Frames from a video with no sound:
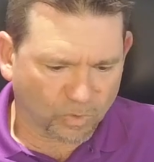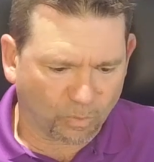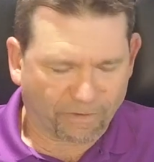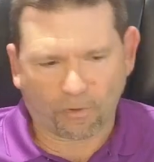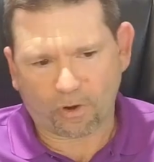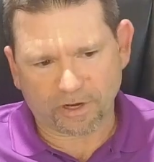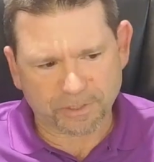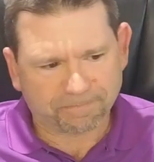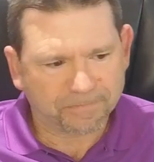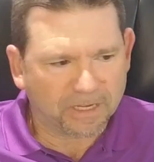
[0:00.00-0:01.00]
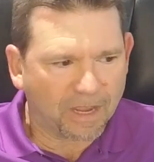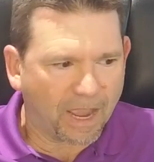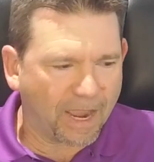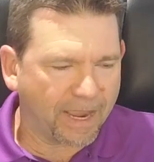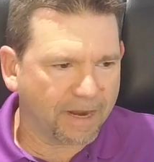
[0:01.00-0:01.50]
Wake Forest,
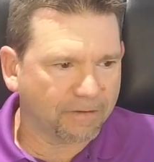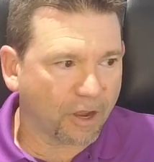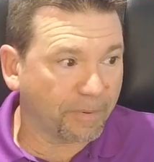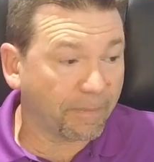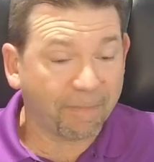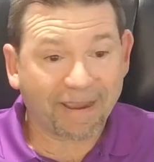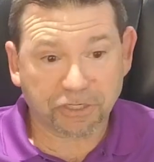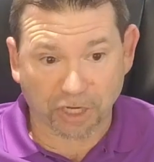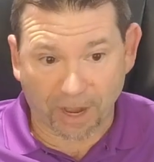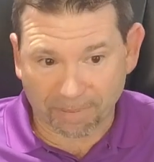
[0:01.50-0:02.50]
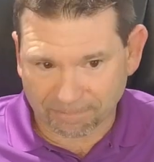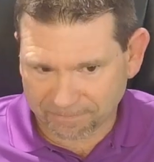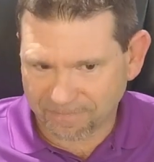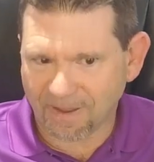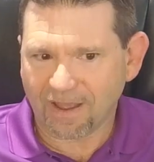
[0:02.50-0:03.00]
and opened up a bake shop
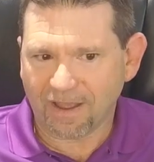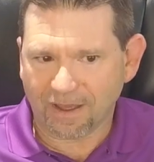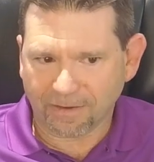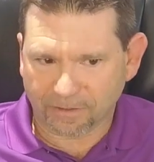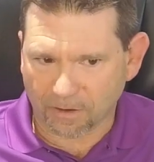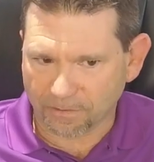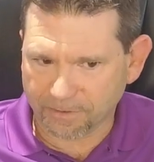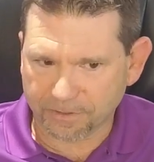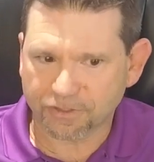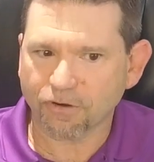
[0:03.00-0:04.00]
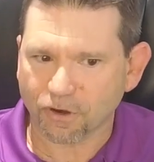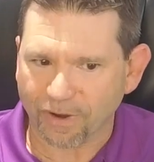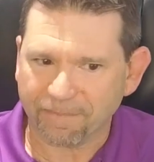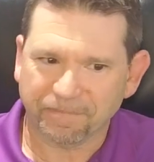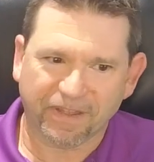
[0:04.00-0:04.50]
and called the
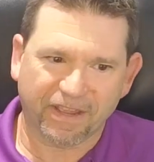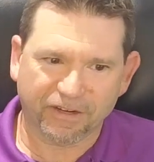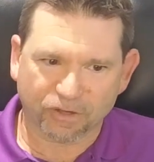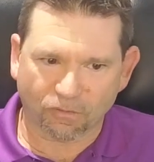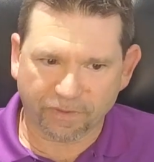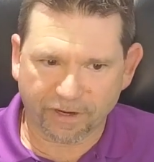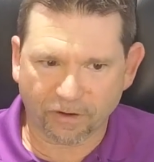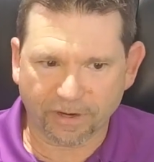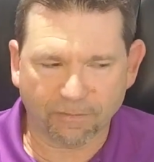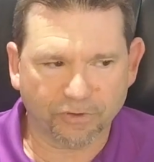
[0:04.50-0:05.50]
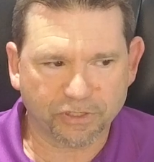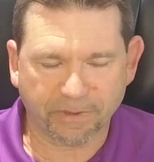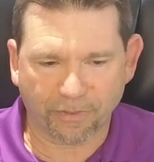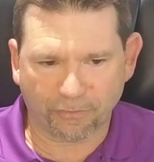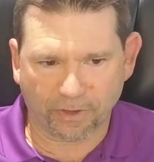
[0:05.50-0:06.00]
Dessertery. And it's over there. It used to
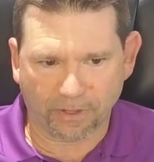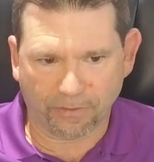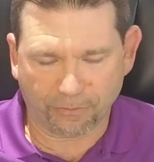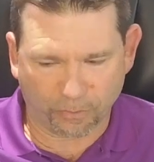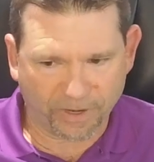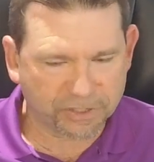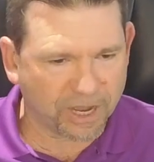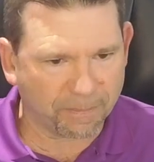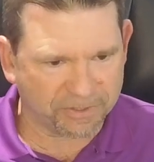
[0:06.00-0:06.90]
be in Three-Way Shopping